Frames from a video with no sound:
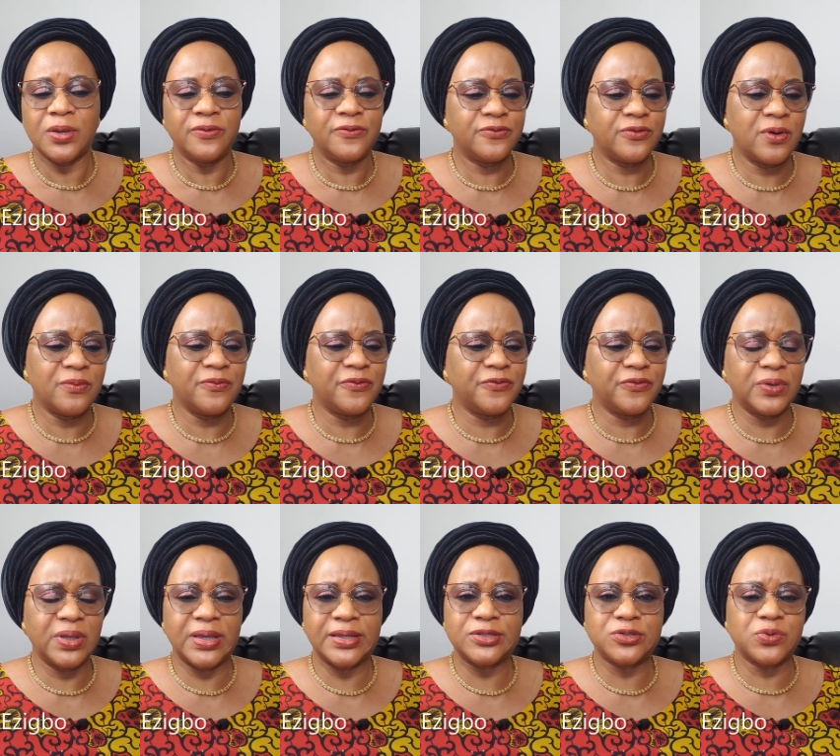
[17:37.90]
from
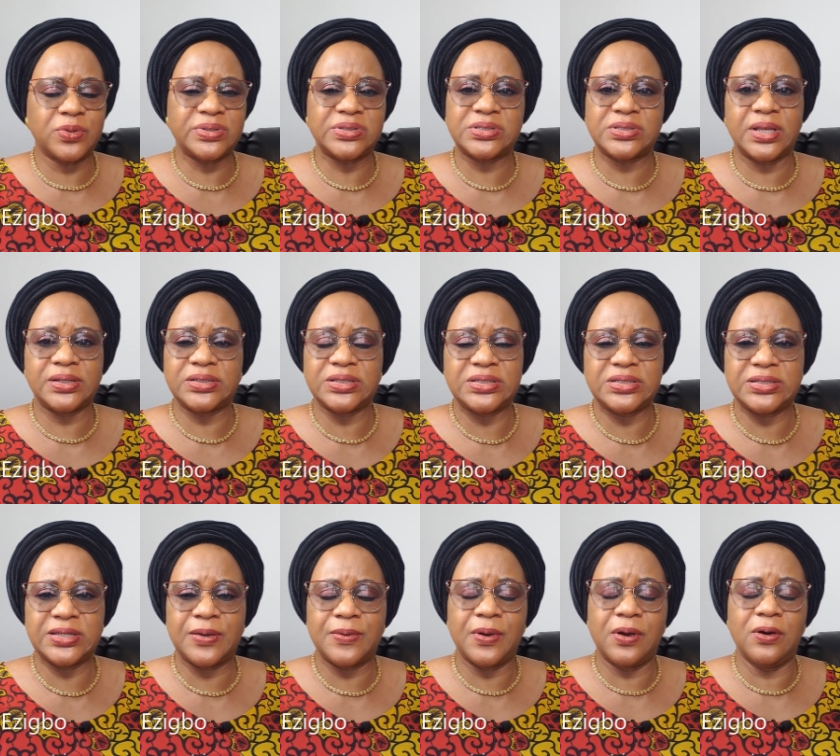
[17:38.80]
fear to
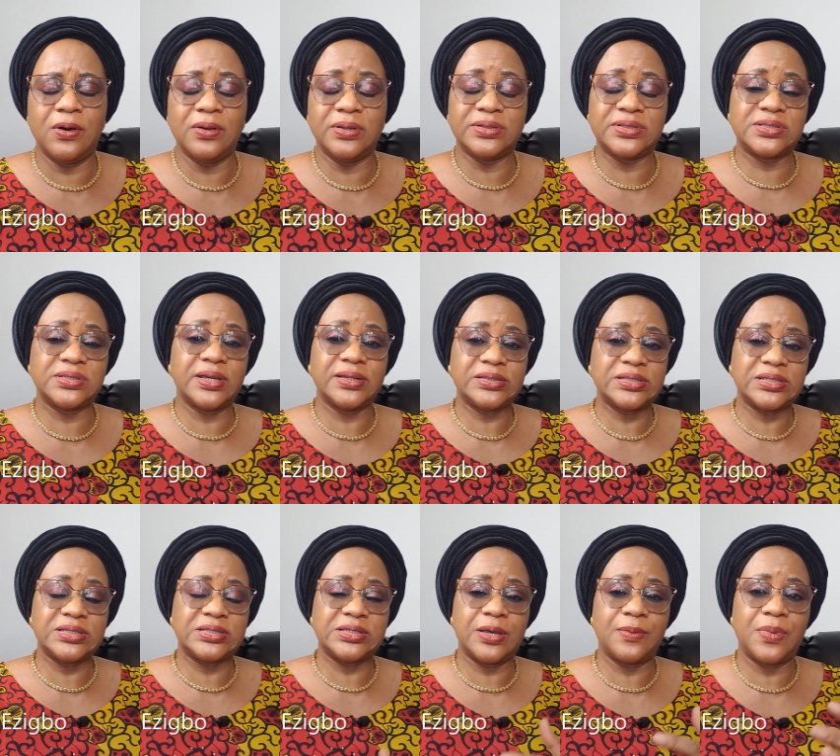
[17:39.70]
uncertainty,
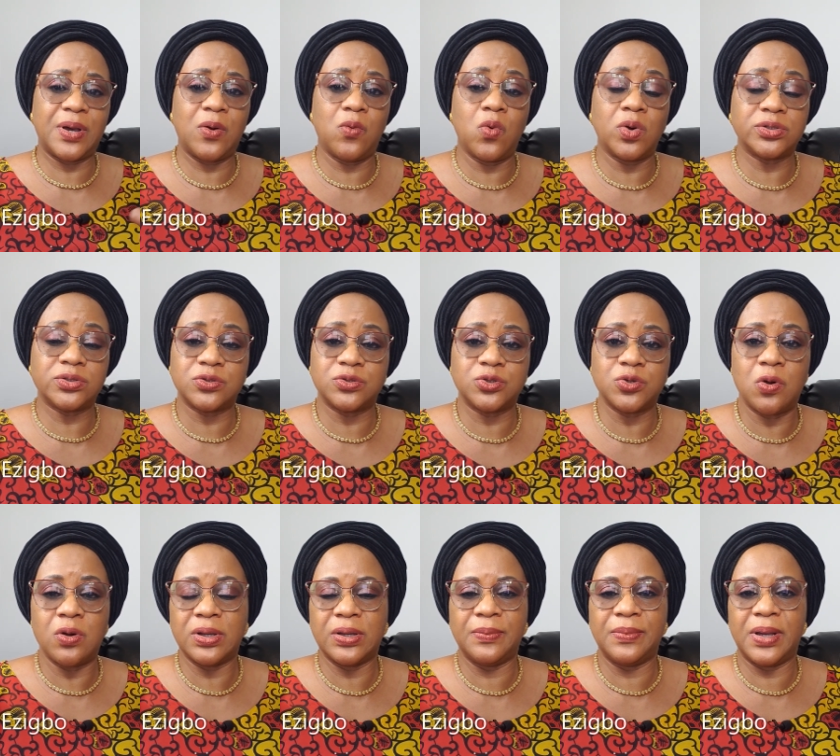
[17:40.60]
uncertainty about what to
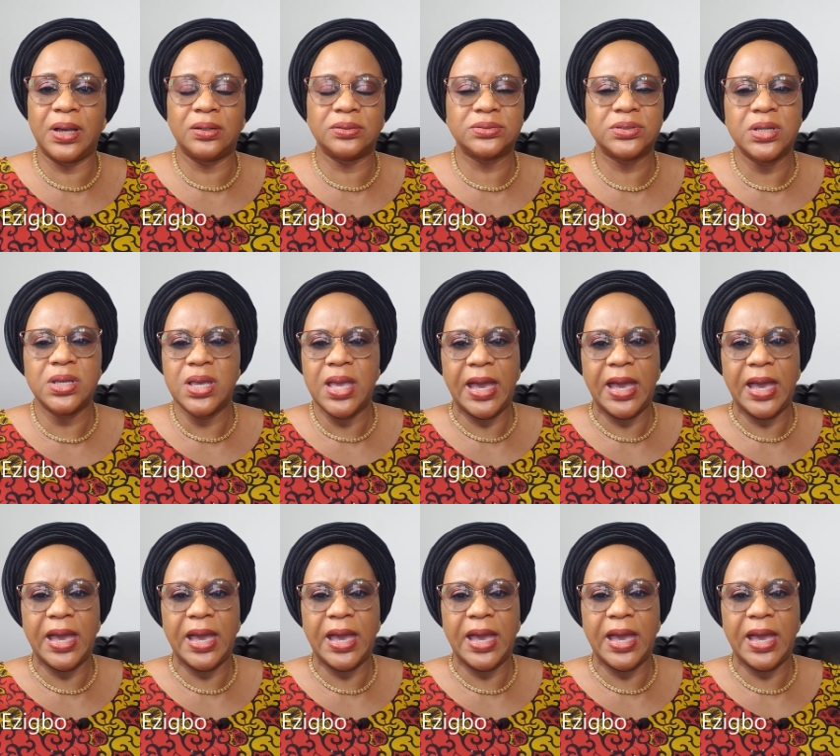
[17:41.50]
talk about